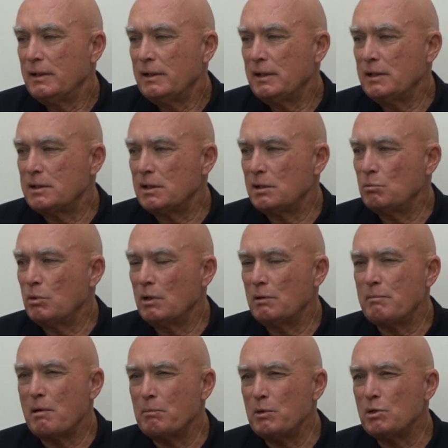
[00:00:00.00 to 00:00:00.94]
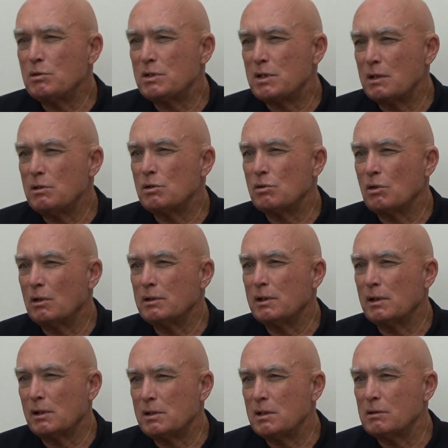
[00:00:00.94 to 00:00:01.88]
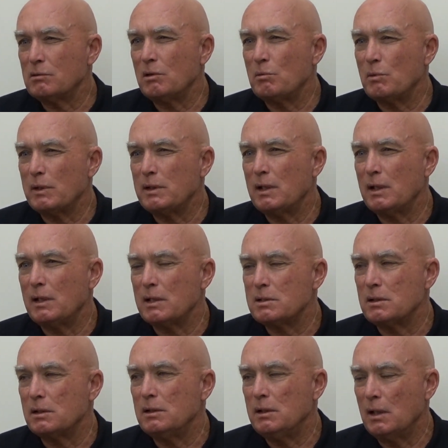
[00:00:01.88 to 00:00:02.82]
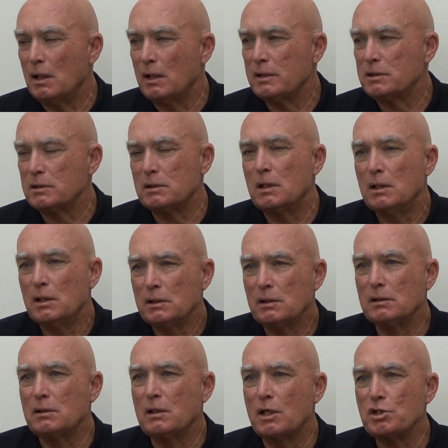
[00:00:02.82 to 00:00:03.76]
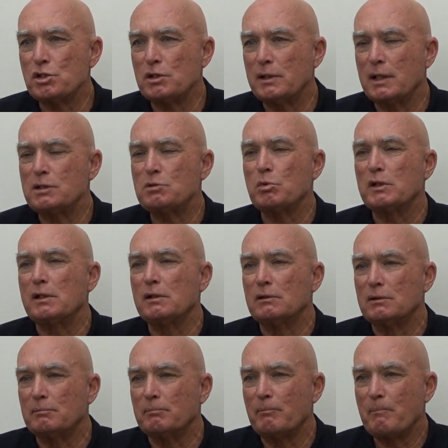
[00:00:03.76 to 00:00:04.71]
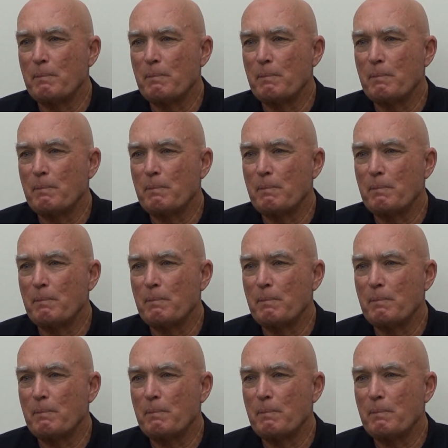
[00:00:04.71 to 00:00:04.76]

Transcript: He said, well, remember you said you called in artillery one day? I said, yeah, said, concussion, that's what killed him.